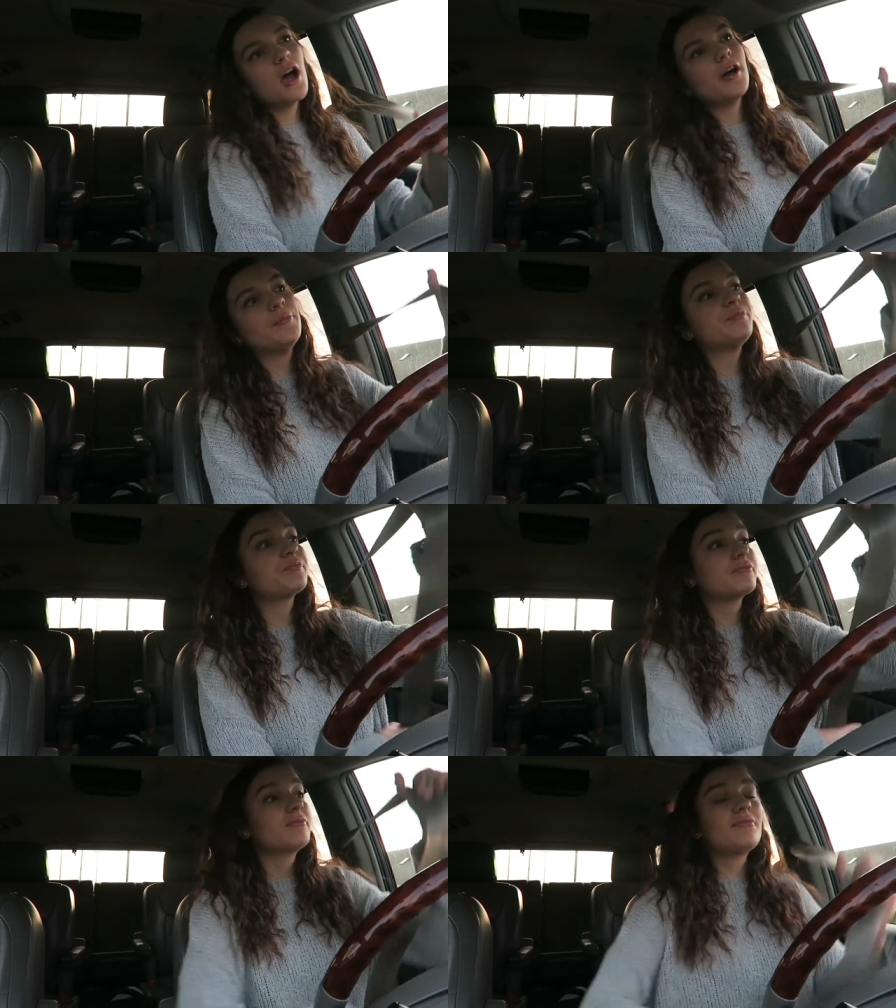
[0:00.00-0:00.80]
Um,
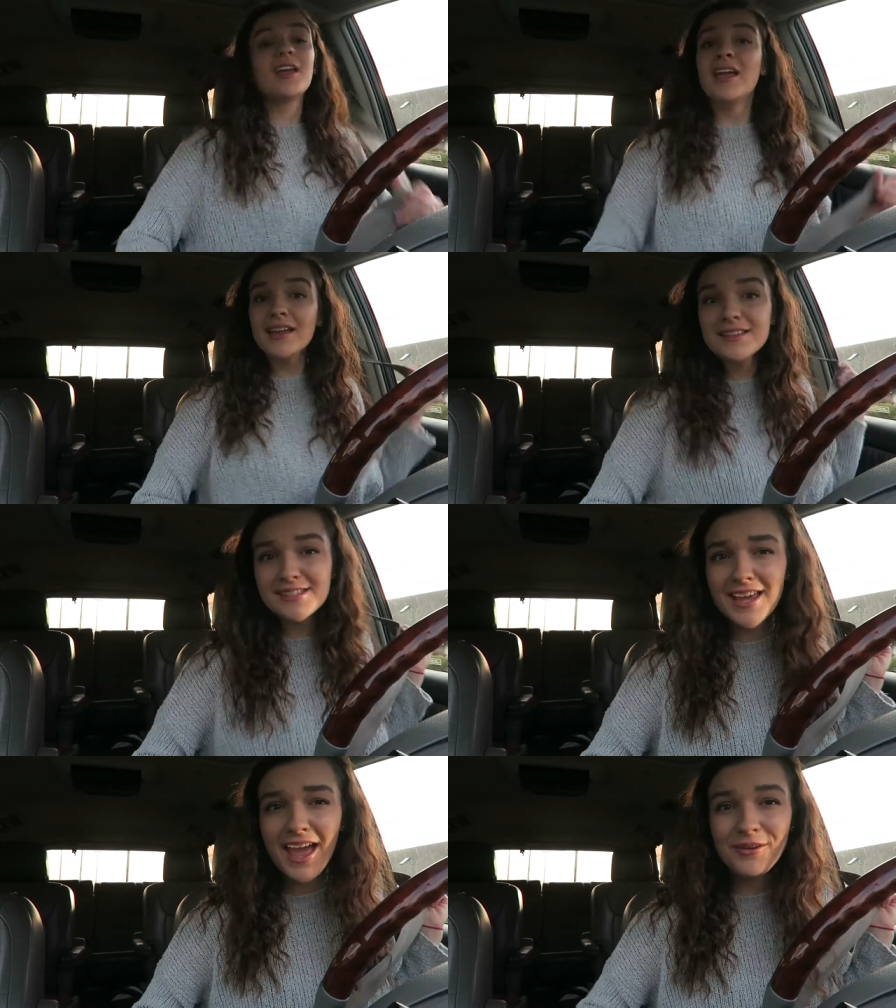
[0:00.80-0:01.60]

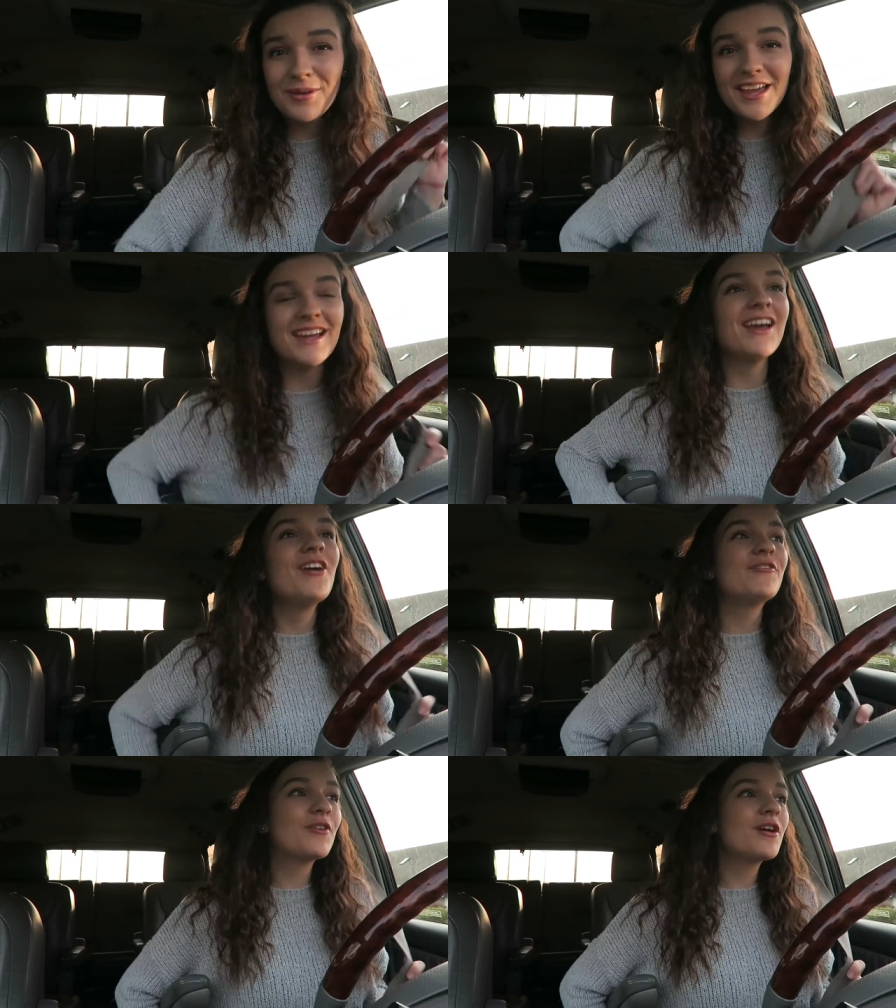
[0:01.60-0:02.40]
it's Tech Week
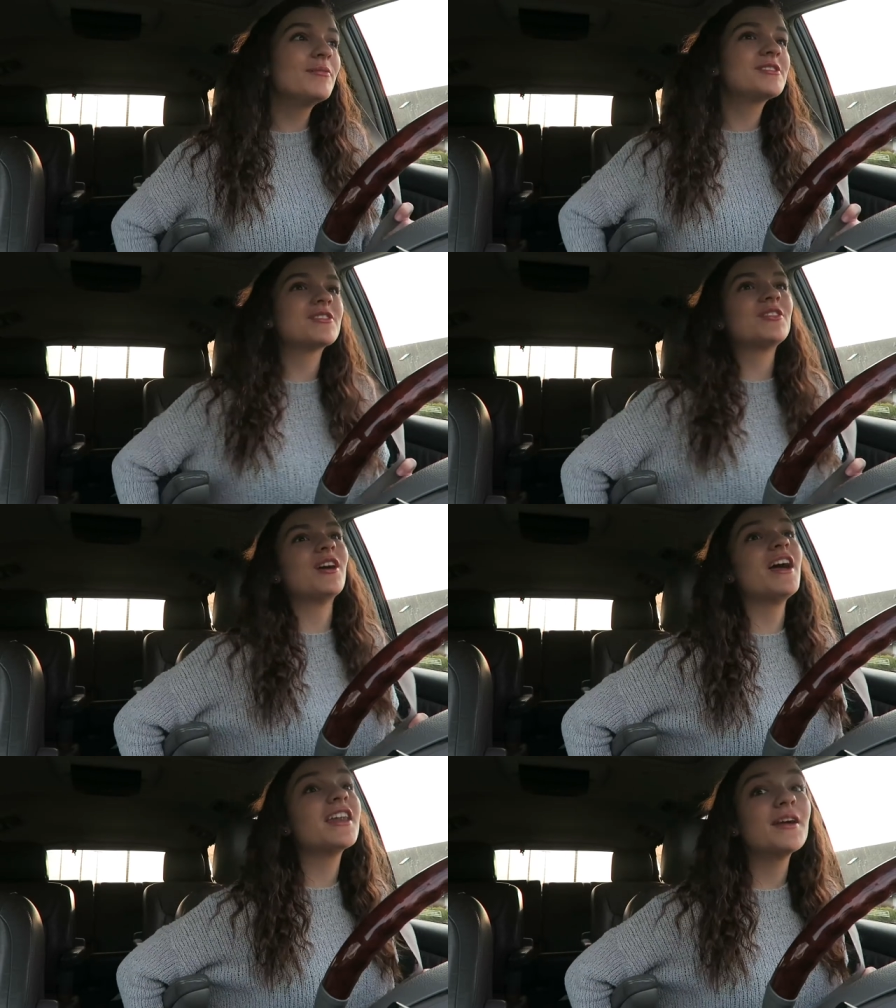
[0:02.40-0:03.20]
for our
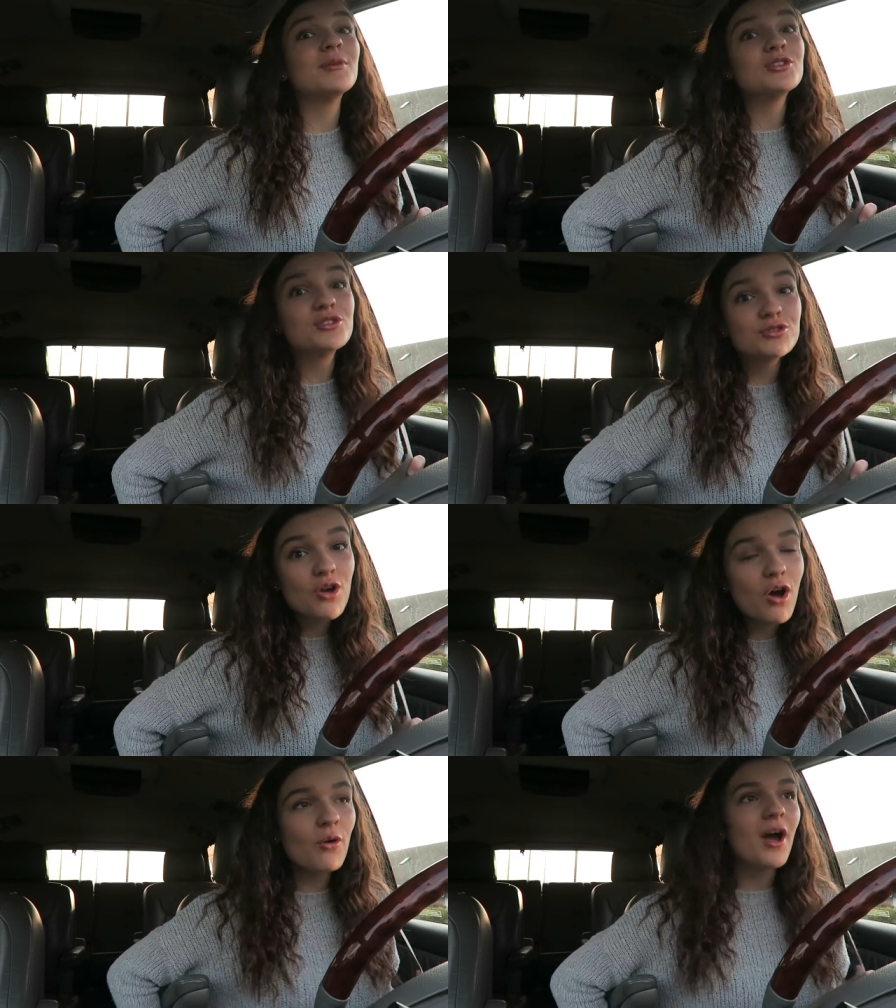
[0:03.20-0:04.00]
musical and I'm
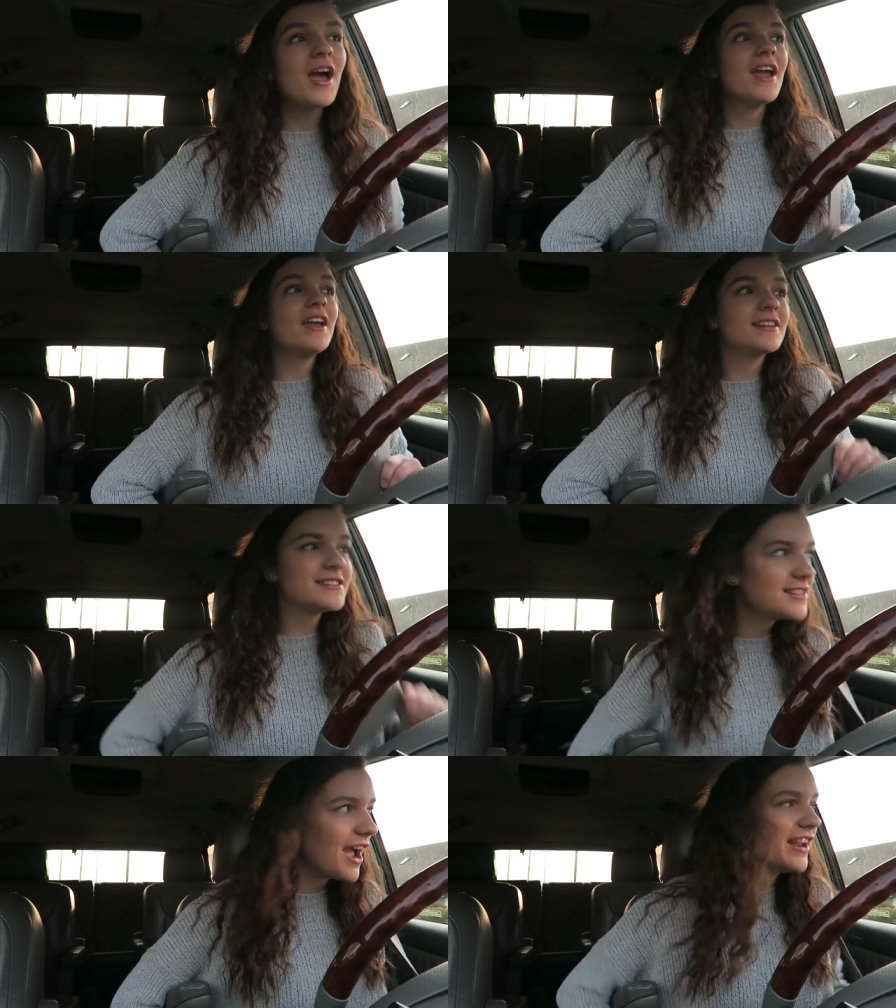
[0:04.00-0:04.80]
so
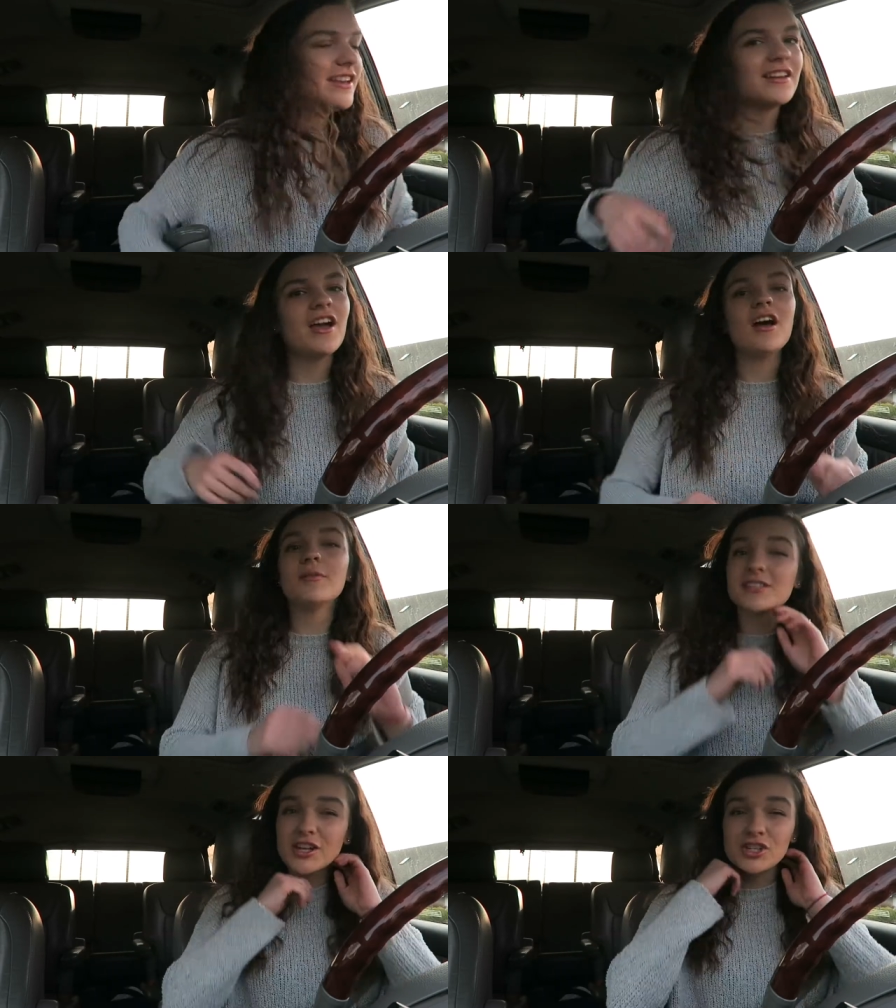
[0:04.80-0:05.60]
excited. Uh,
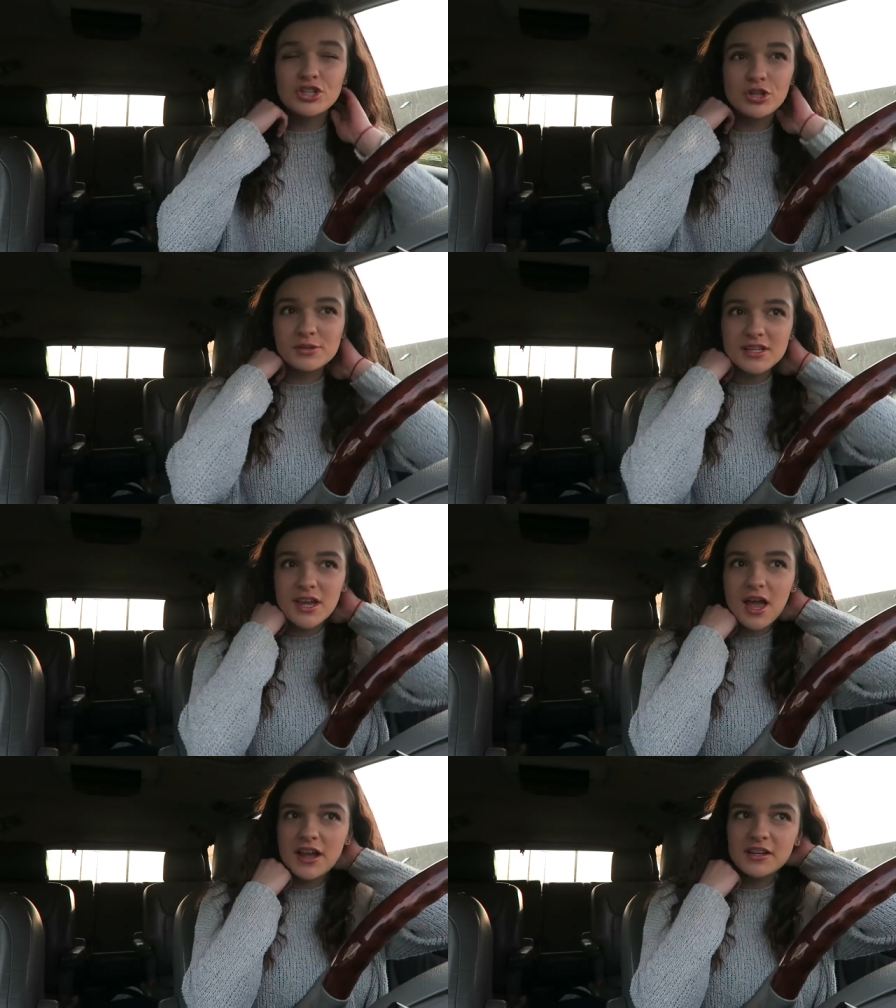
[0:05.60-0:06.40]
it's actually
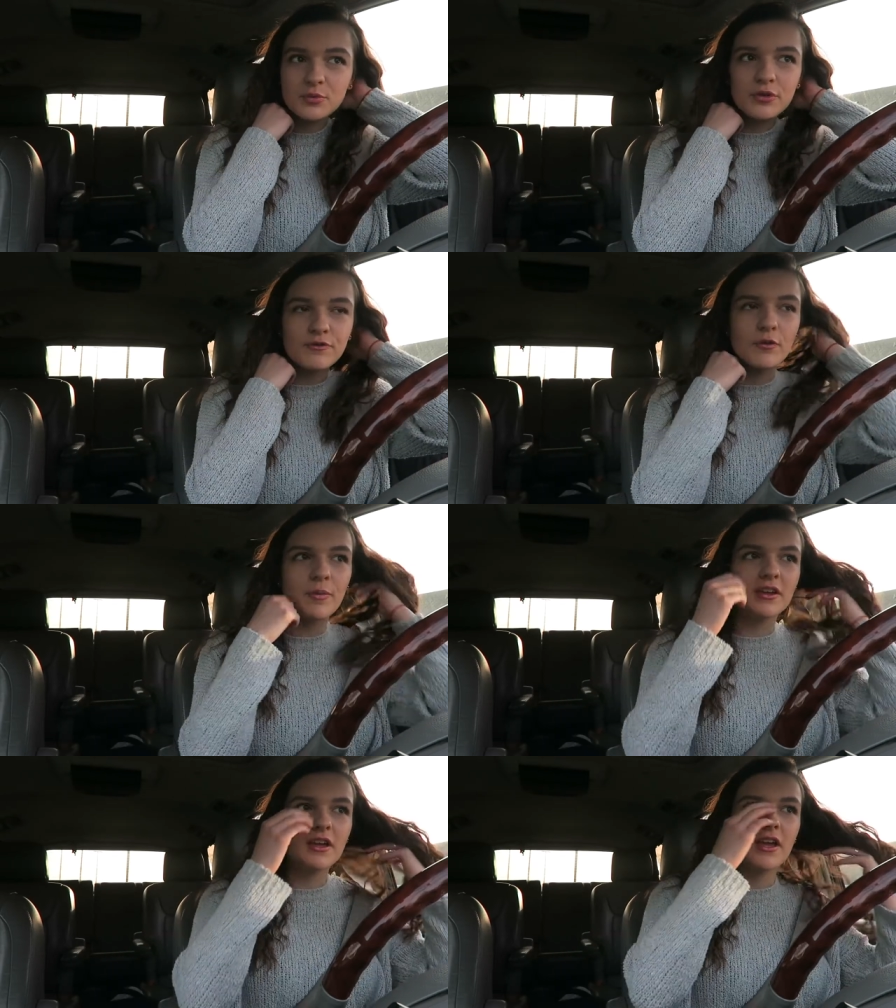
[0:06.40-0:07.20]
Tuesday. I didn't want to film
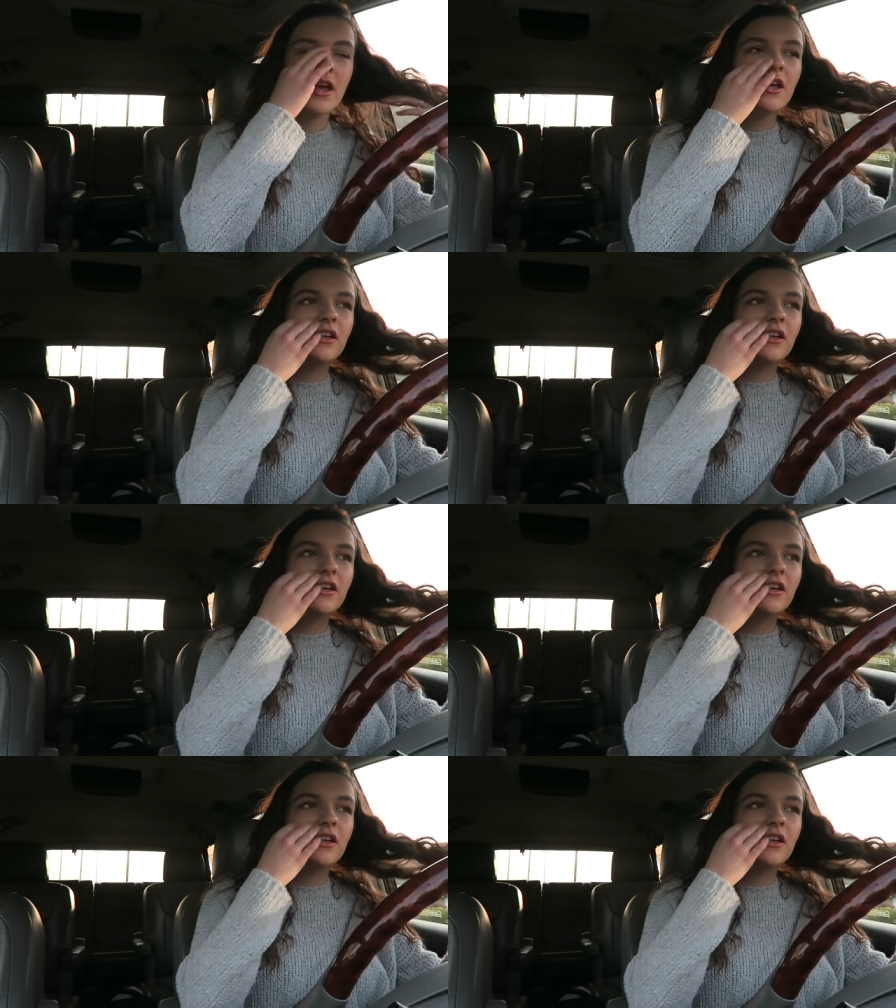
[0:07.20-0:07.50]
Monday